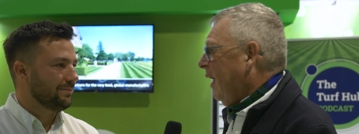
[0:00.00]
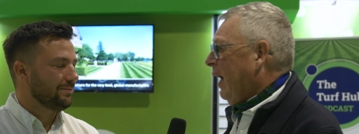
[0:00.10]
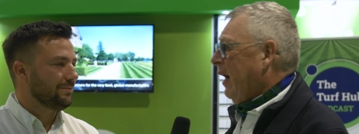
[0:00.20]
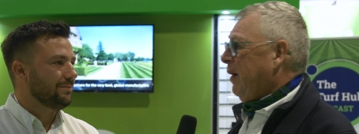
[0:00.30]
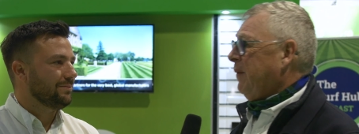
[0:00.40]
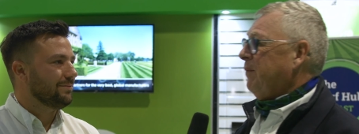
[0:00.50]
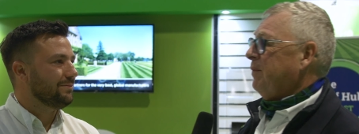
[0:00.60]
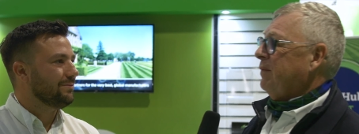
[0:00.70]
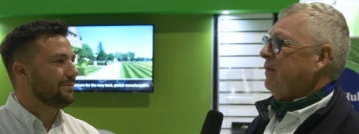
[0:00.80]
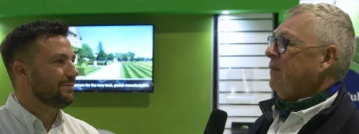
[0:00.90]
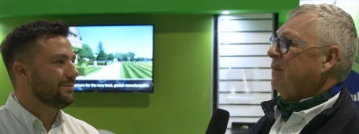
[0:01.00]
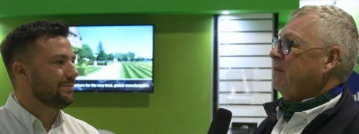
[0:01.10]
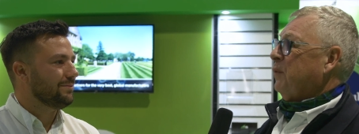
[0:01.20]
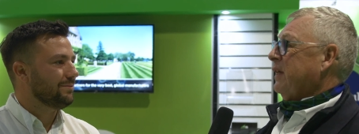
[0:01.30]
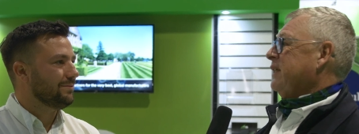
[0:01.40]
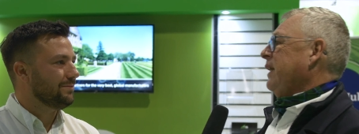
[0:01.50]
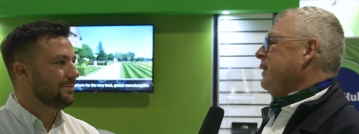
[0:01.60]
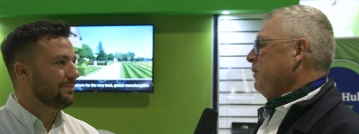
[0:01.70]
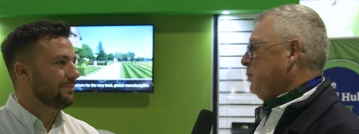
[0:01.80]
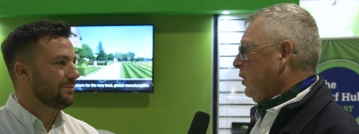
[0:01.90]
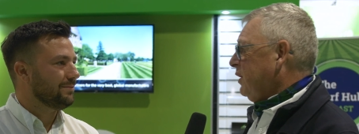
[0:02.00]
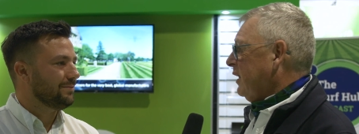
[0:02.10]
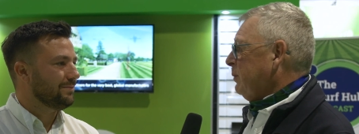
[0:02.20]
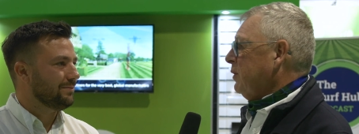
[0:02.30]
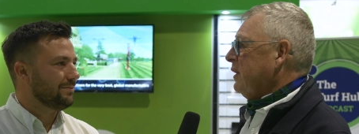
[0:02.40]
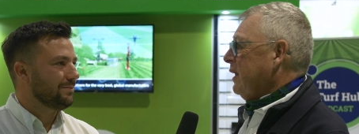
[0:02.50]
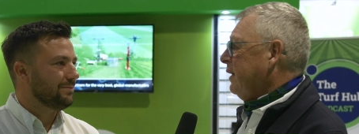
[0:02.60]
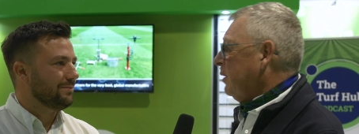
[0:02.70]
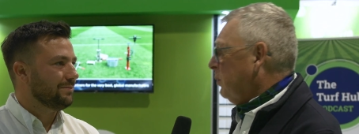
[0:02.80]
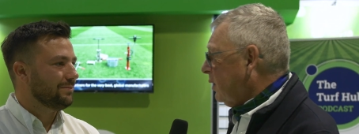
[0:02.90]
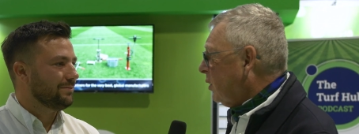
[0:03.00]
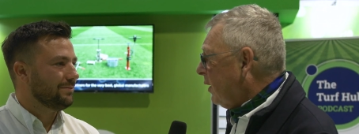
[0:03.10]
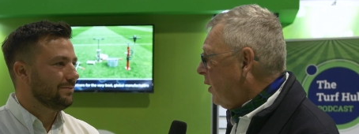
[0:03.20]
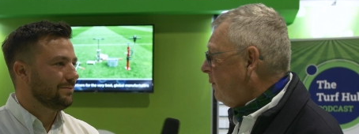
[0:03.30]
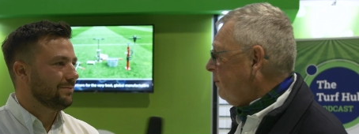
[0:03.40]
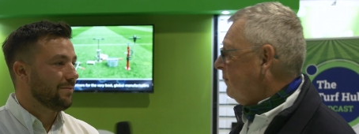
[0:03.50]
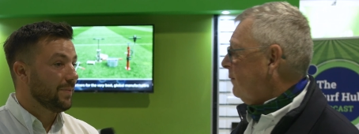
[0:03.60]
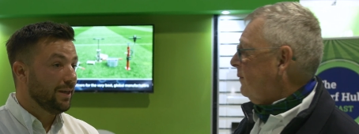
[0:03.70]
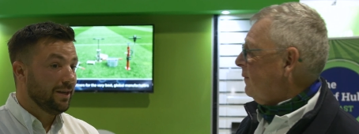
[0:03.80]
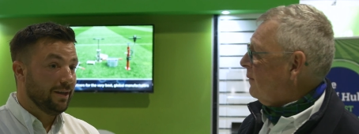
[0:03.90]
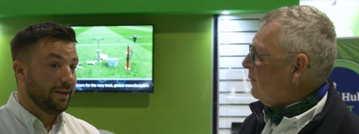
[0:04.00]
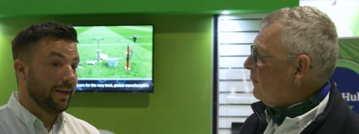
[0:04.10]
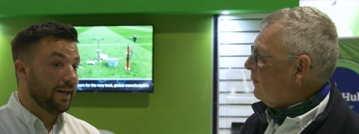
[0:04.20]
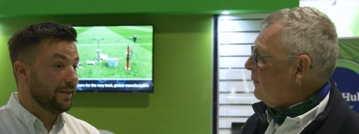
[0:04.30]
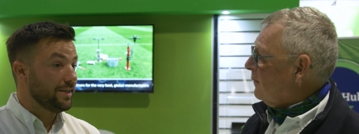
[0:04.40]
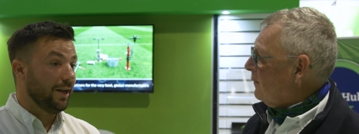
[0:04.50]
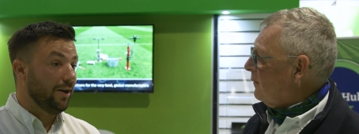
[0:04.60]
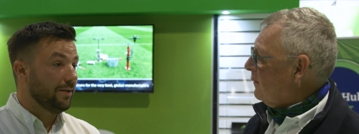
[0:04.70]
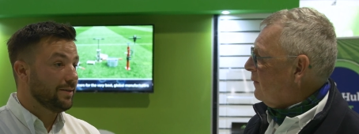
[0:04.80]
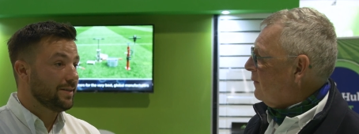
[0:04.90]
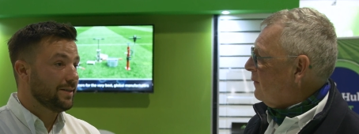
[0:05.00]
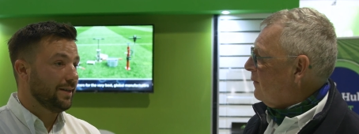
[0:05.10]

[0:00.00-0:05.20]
Speaker 1: More exciting projects, more exciting work going on?
Speaker 2: Yeah, there's lots.